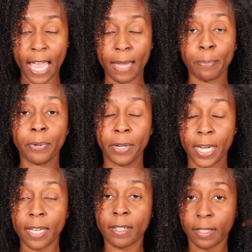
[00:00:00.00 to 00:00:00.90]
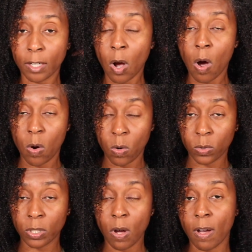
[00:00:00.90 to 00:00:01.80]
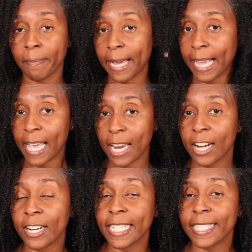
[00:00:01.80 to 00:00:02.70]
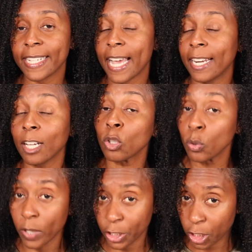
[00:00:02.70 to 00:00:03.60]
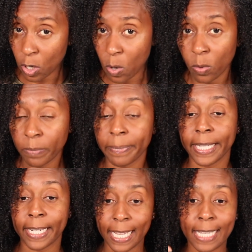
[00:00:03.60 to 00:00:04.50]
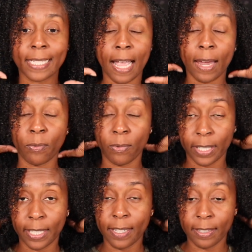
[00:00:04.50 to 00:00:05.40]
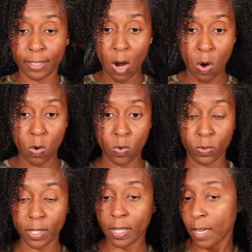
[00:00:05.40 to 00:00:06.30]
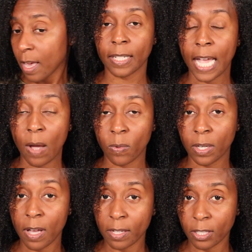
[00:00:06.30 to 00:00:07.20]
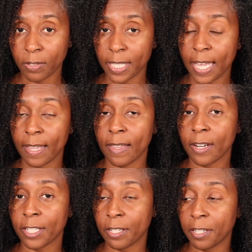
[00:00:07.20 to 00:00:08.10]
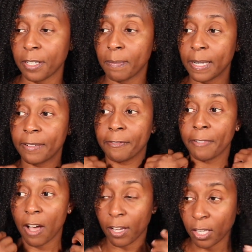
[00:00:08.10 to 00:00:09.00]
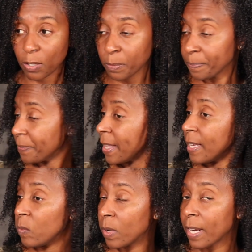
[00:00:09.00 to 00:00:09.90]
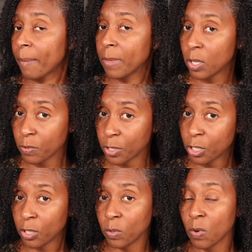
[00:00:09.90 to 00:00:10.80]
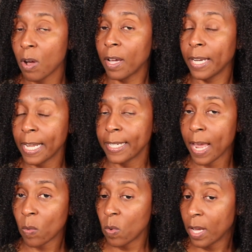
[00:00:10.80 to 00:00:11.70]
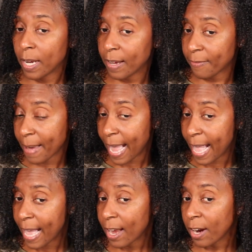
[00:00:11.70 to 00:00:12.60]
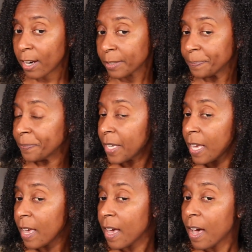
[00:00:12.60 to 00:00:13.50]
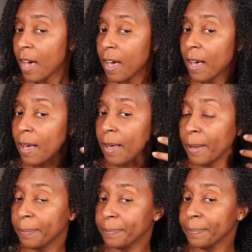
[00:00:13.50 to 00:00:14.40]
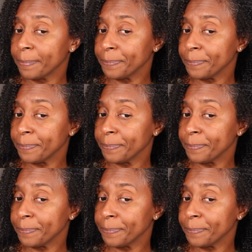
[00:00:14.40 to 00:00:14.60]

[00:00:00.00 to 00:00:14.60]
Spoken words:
a pretty good hold on my hair. It's not a crunchy hold, but it is a really good hold. I will also say that there's a good bit of volume than what I'm used to on day one of my hair. But